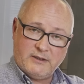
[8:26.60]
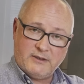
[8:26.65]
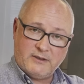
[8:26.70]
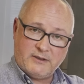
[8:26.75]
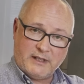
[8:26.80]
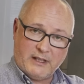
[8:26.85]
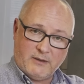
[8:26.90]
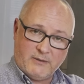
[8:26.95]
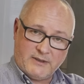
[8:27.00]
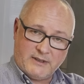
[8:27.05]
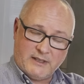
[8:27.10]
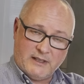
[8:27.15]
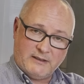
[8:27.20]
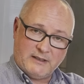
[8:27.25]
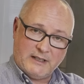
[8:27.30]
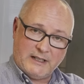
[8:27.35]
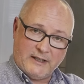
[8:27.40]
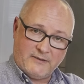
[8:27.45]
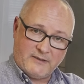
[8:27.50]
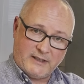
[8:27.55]
So that was down
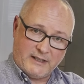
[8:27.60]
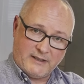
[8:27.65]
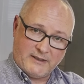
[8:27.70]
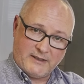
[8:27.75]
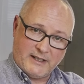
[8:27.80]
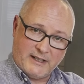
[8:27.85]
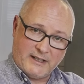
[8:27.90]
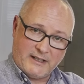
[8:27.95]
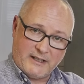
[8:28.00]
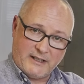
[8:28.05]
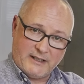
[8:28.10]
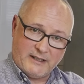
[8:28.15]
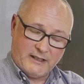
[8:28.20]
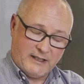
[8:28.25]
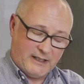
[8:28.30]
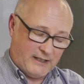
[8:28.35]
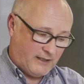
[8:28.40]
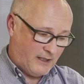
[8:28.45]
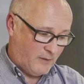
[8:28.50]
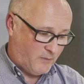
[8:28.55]
the left-hand side of the
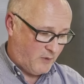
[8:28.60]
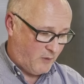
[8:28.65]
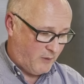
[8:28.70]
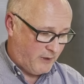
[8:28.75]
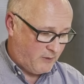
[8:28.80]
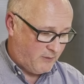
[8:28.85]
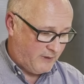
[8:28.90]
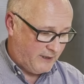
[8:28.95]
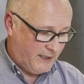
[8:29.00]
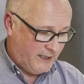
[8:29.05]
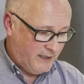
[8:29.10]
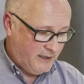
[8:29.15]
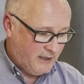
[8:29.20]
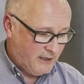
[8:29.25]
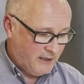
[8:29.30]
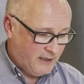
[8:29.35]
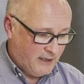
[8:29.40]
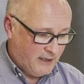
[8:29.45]
example which we did.